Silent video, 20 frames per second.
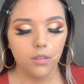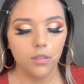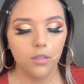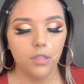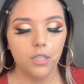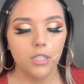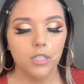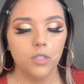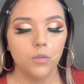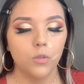
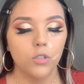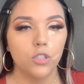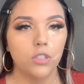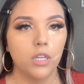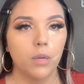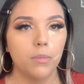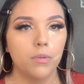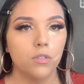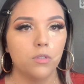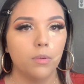This is what just
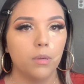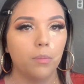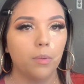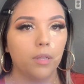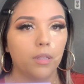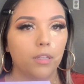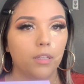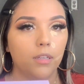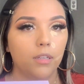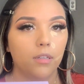happened to my
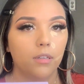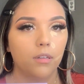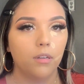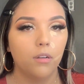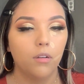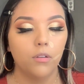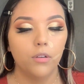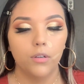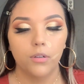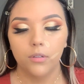palette.
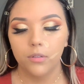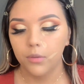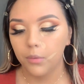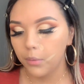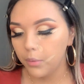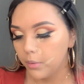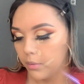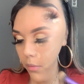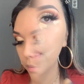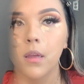Oh no.
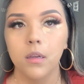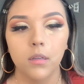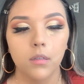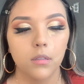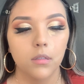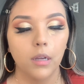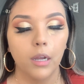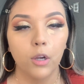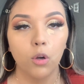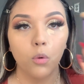
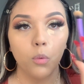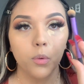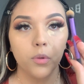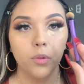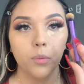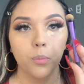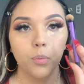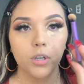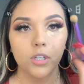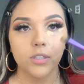I go with
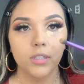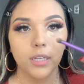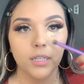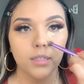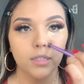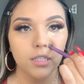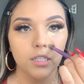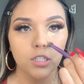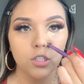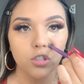a brush
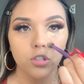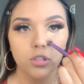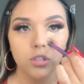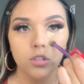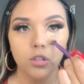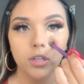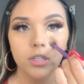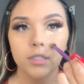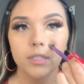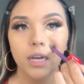like this, just
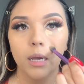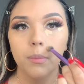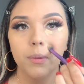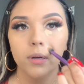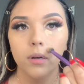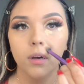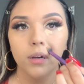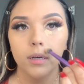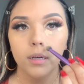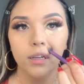start
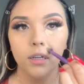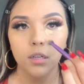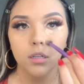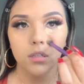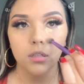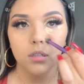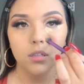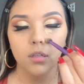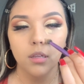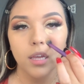dabbing on it,
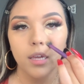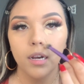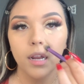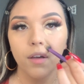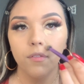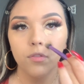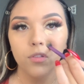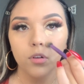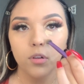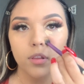and
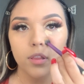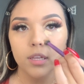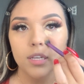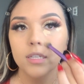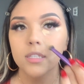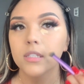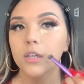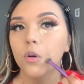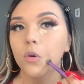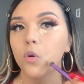after
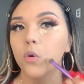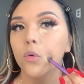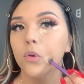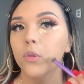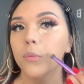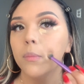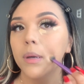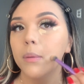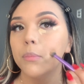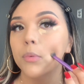this I'll go with
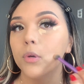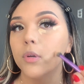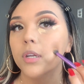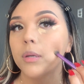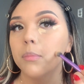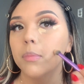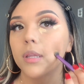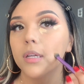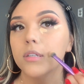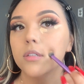my beauty
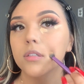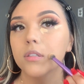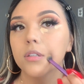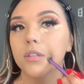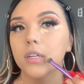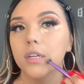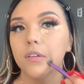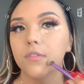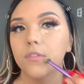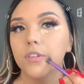
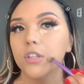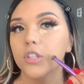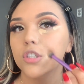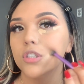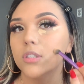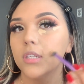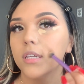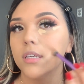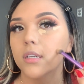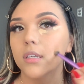blender and
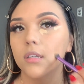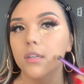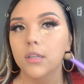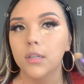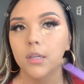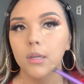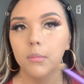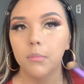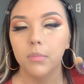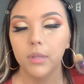finish like
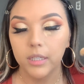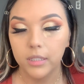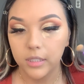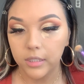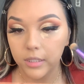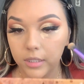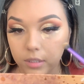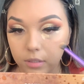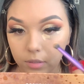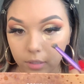
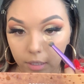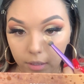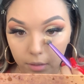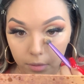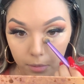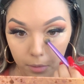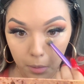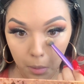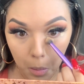blending it together.